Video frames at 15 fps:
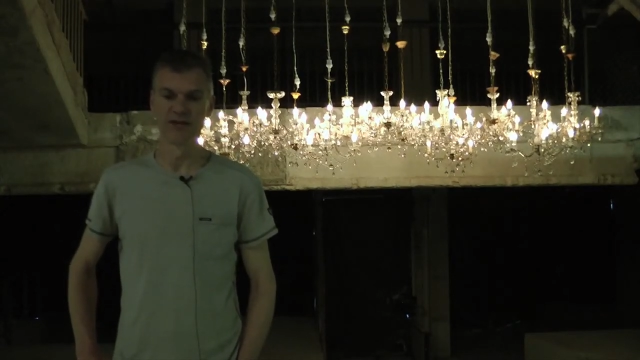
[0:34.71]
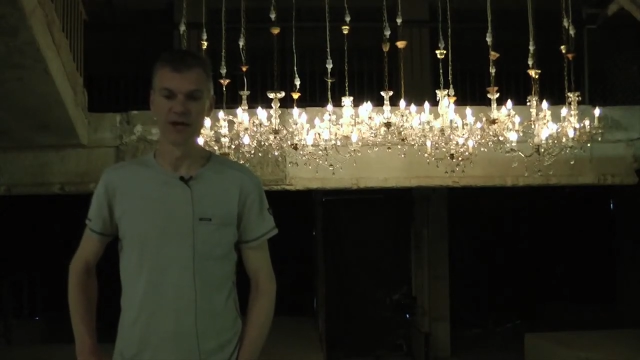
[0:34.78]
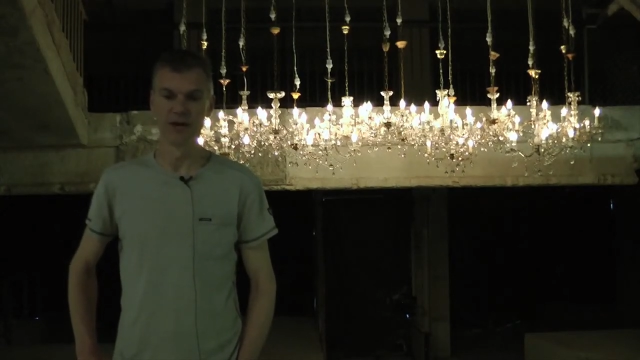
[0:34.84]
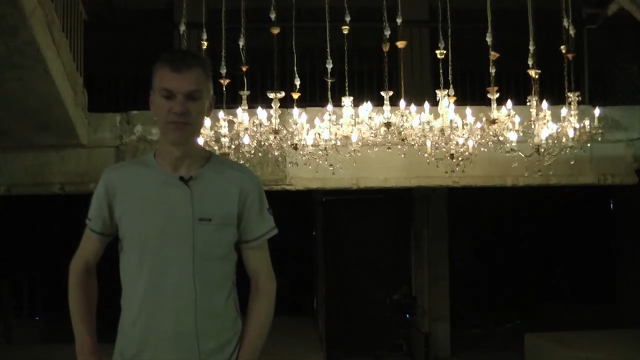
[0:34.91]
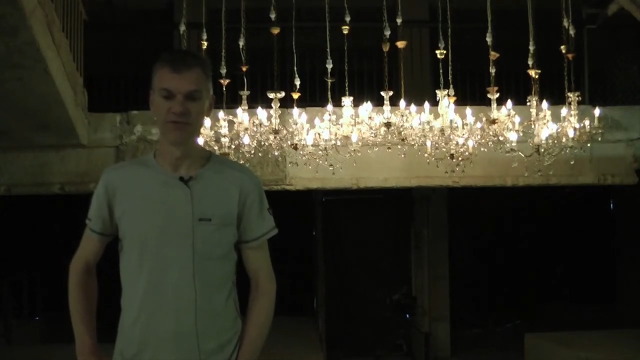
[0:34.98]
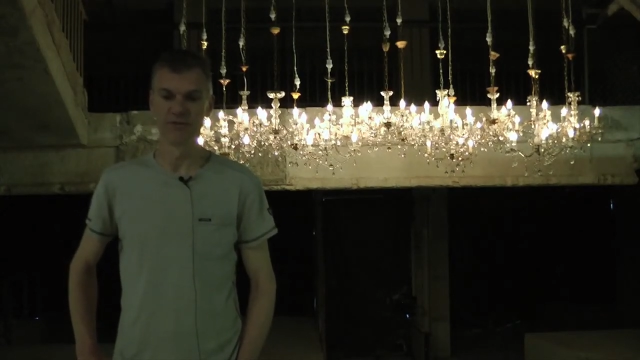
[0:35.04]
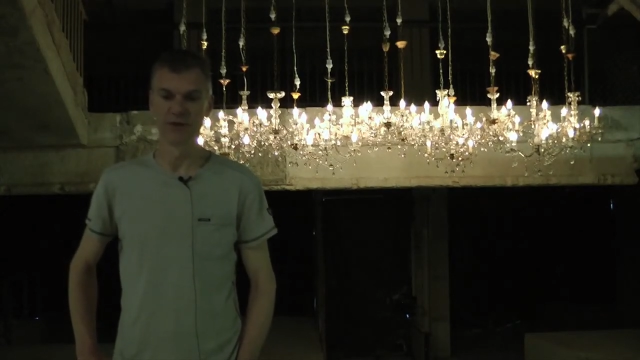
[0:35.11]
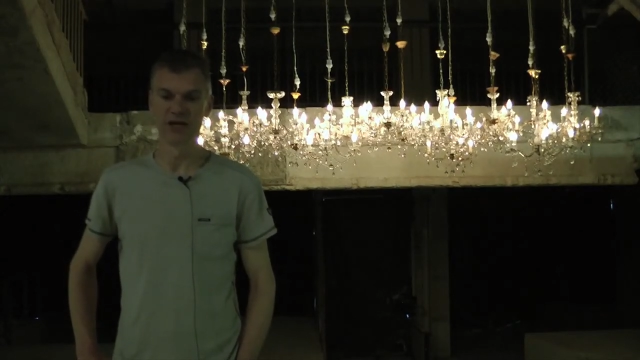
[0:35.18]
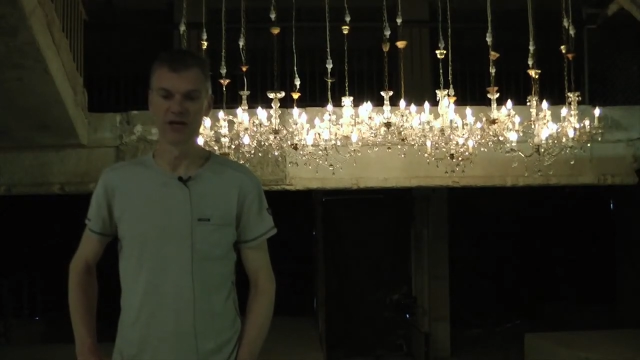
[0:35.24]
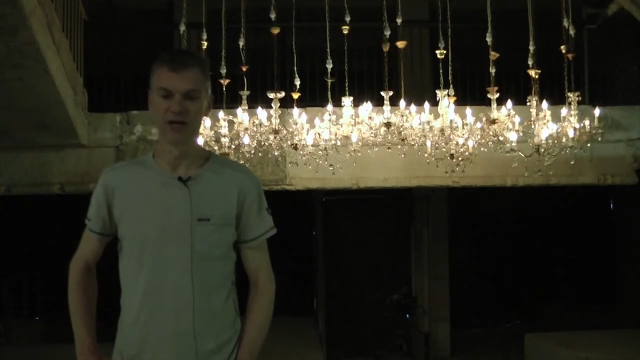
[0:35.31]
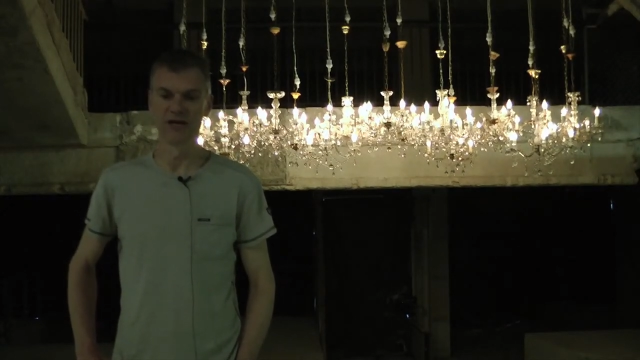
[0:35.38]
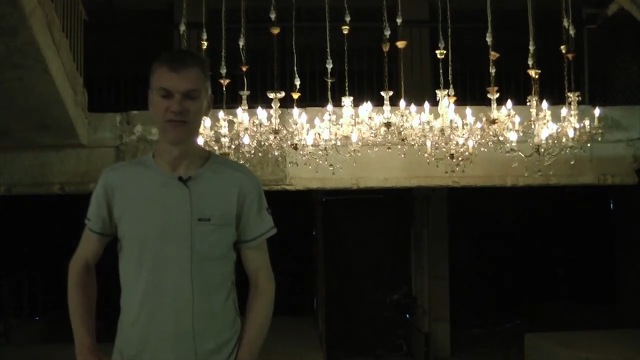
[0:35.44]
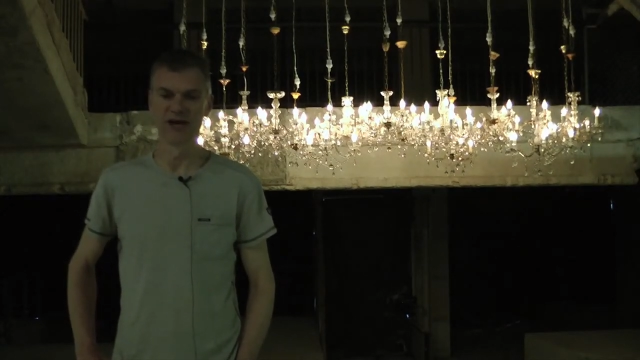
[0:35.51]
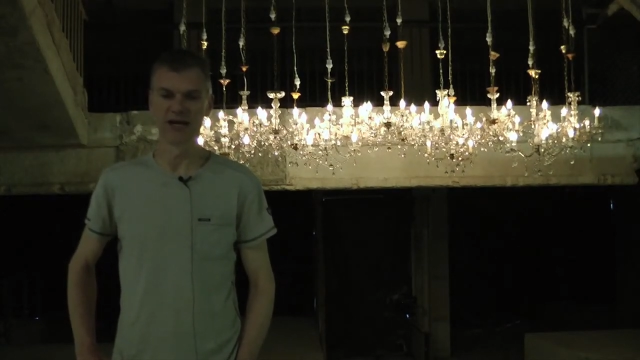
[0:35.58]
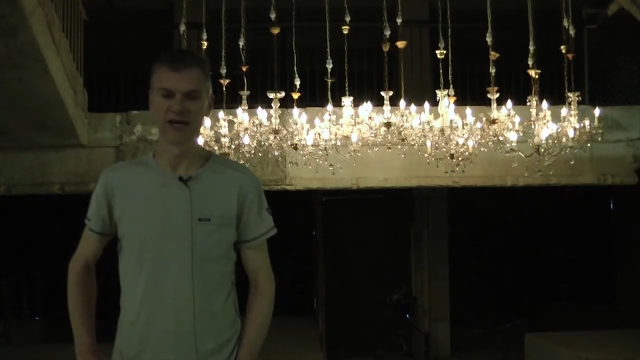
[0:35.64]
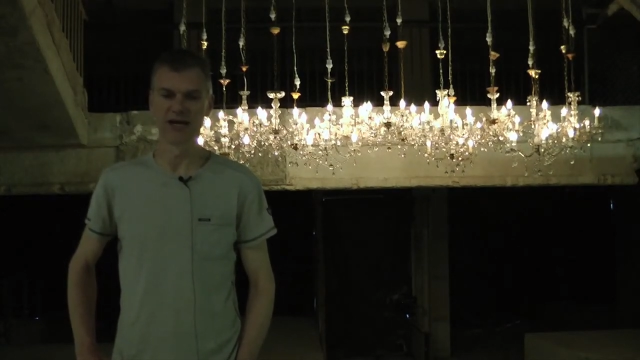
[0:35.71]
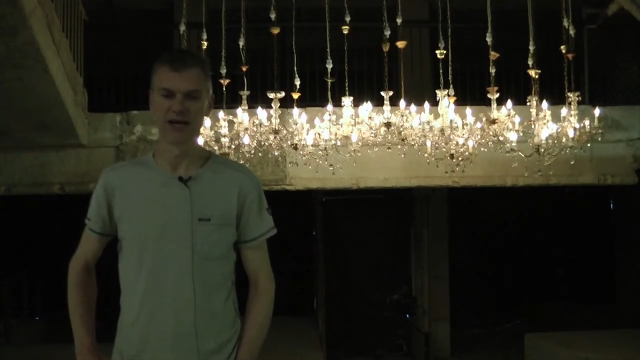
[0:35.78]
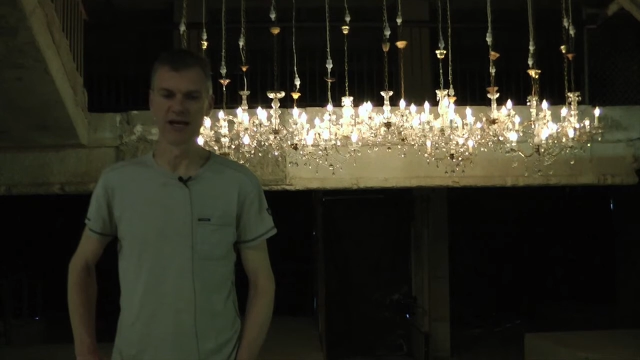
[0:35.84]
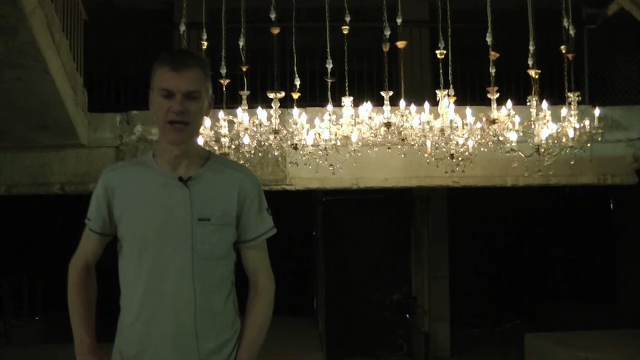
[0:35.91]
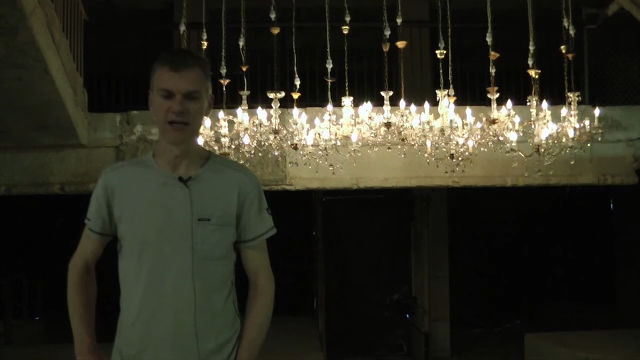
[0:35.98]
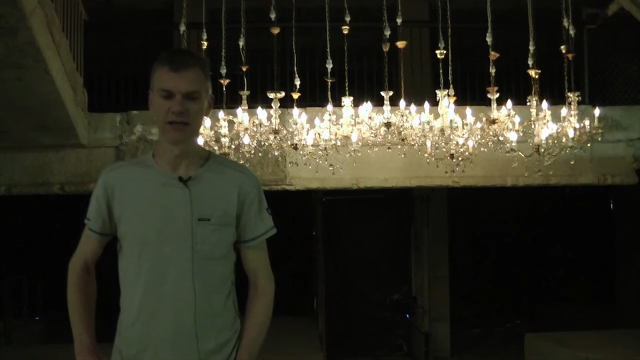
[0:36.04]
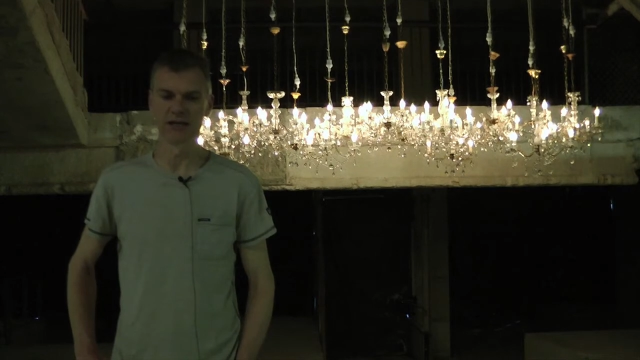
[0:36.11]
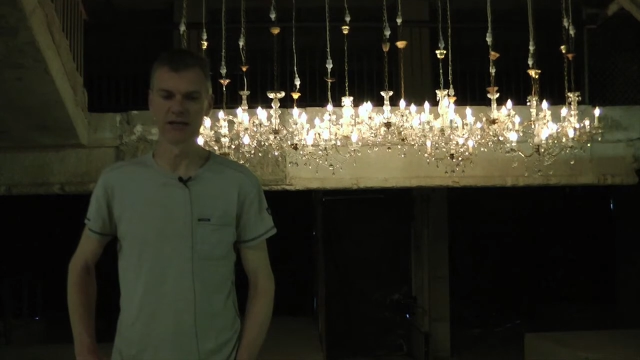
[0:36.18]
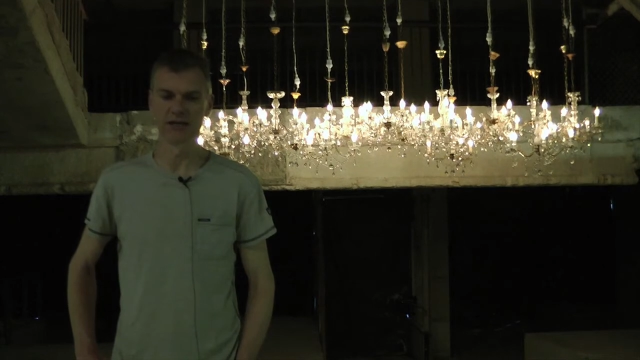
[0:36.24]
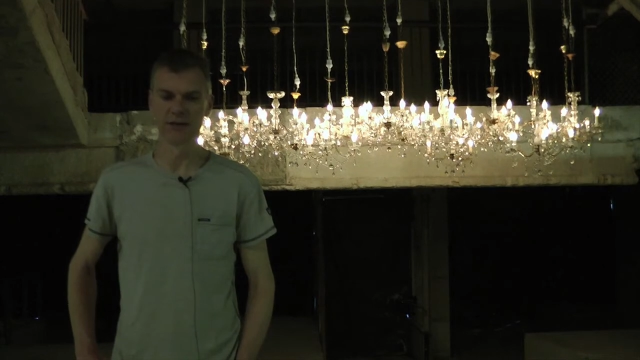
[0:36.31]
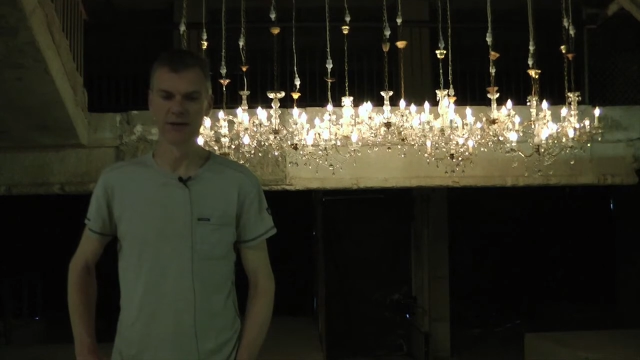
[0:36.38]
come from a kind of archaic